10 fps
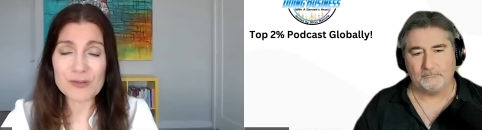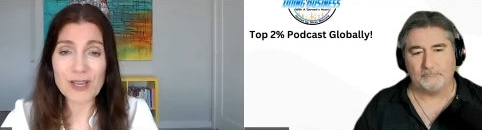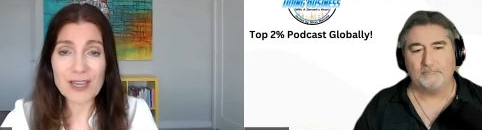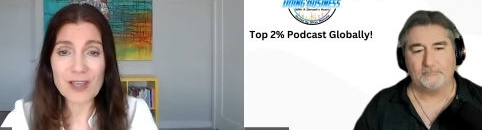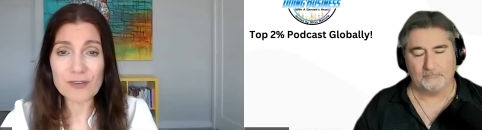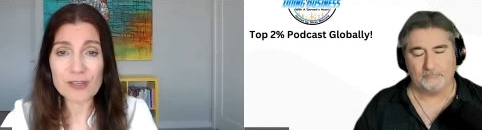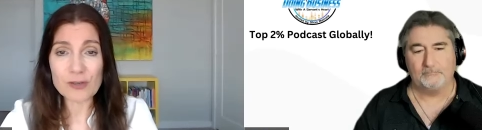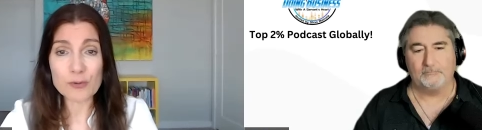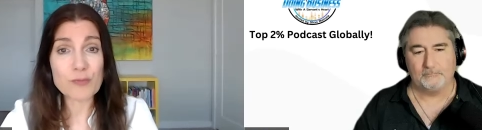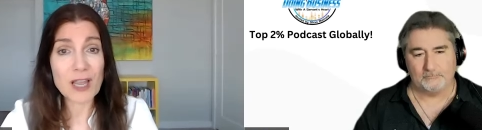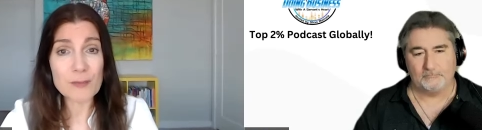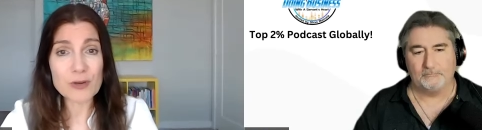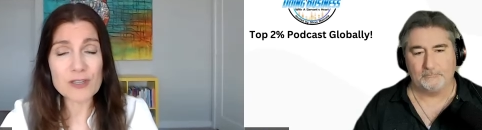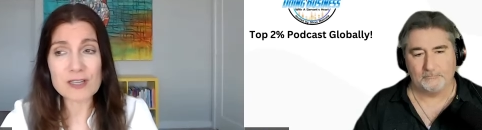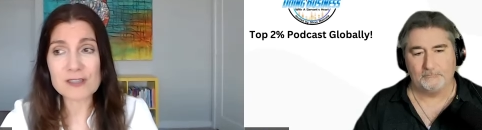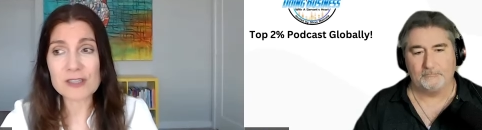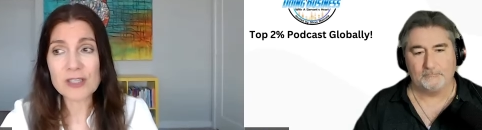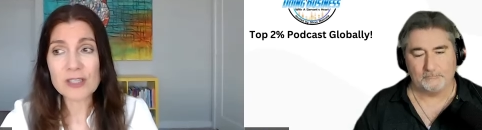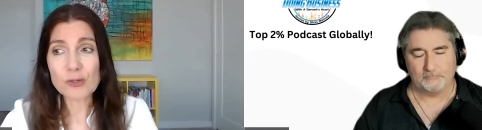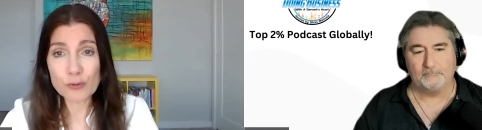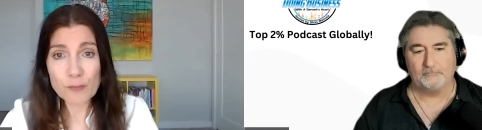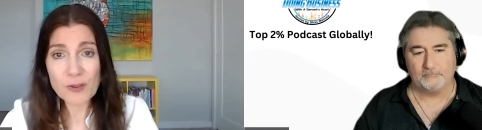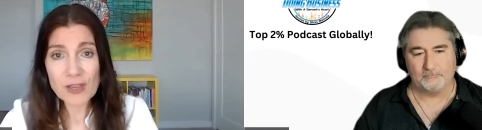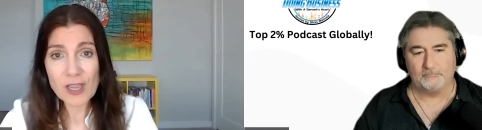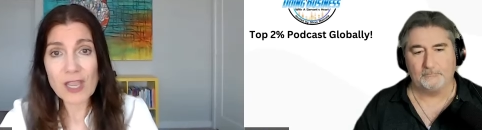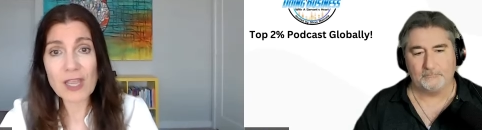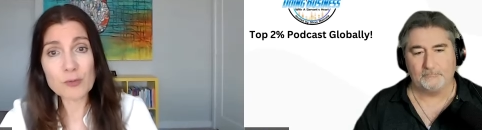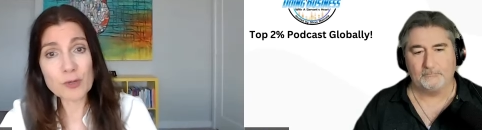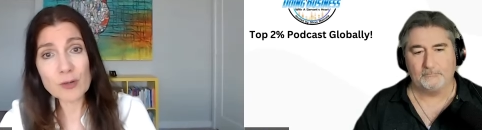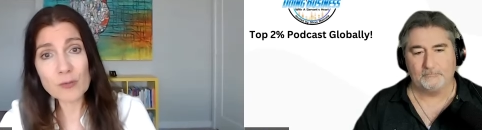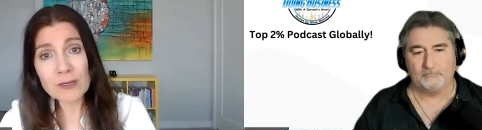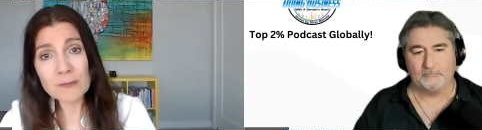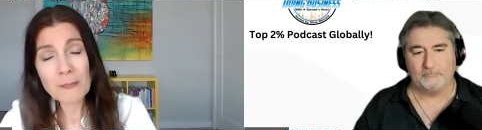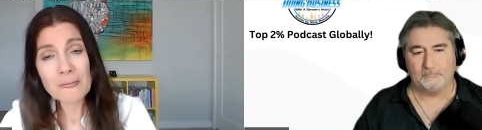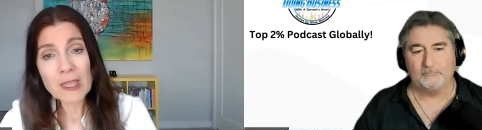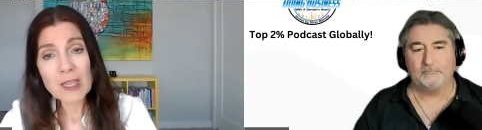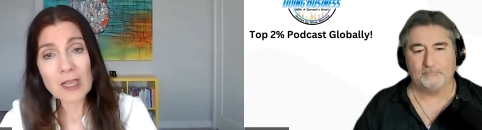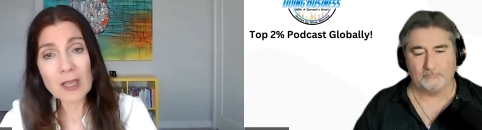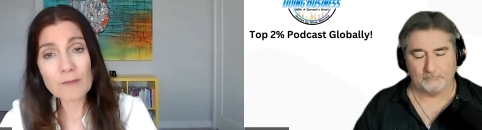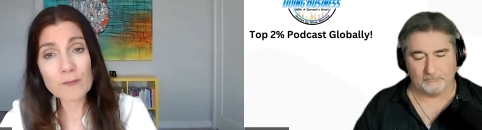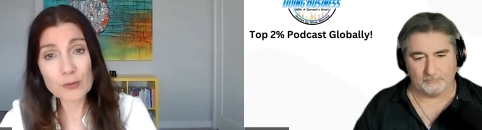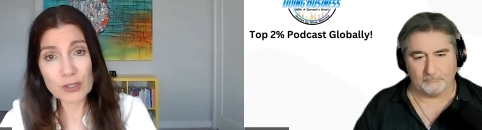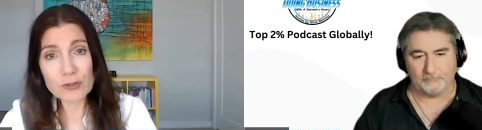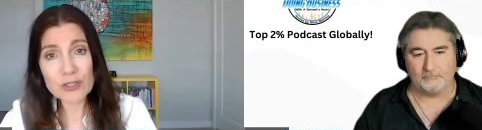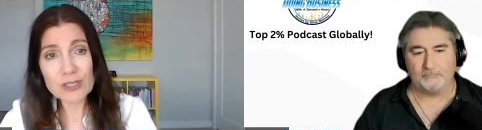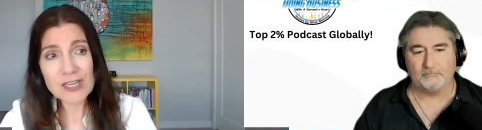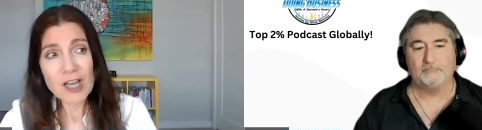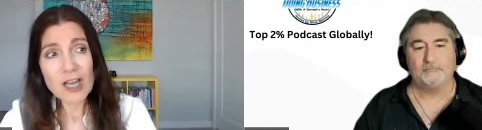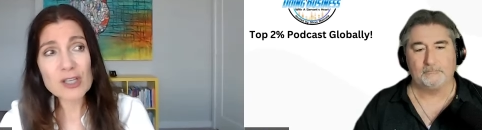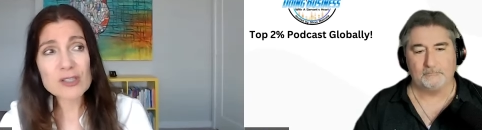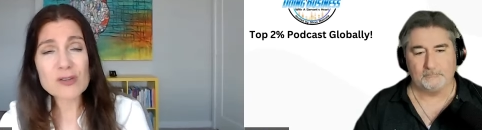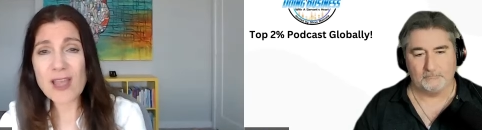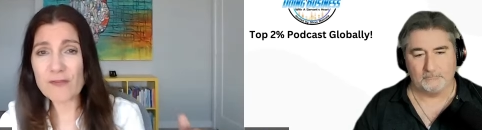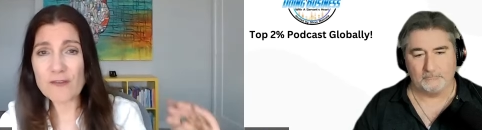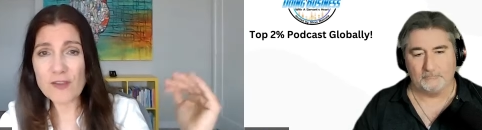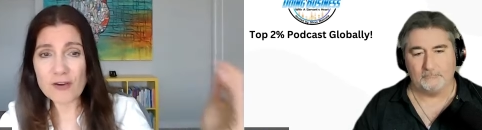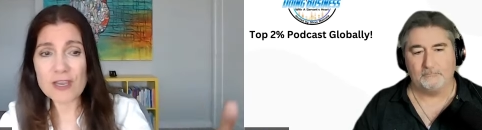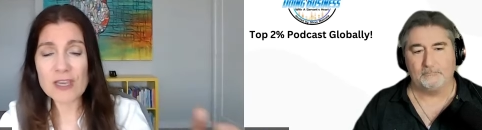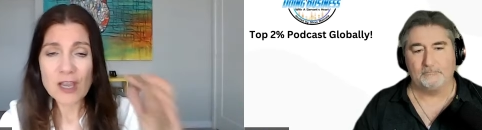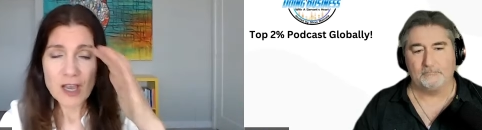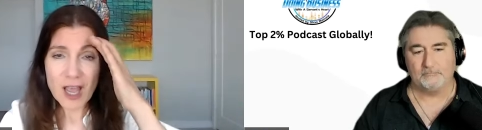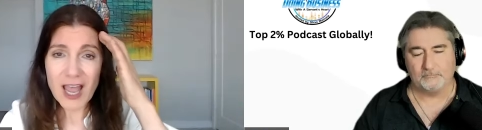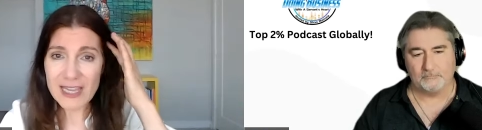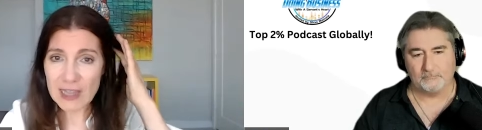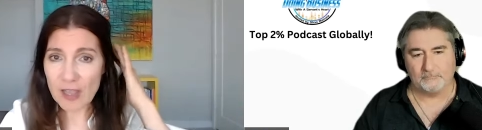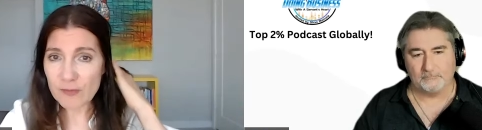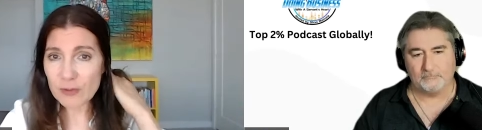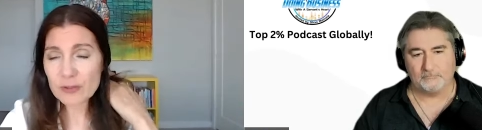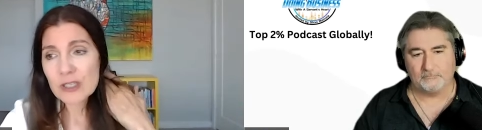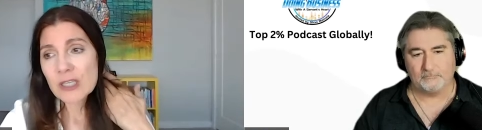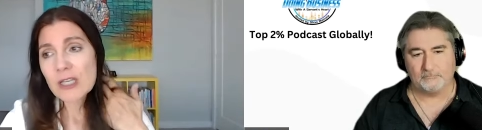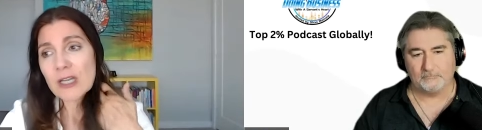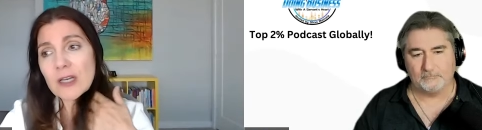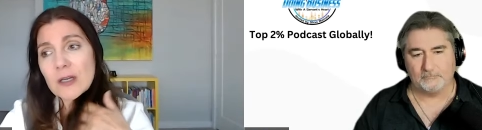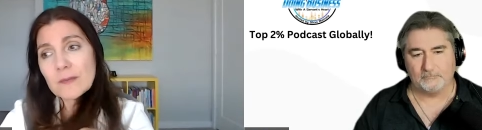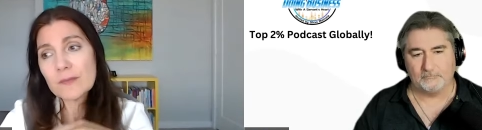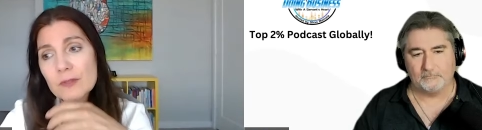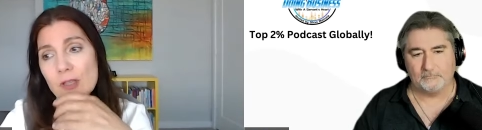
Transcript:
Speaker 1: So I have a group hybrid that's group and one on one for the coaches. I also have a very high level um,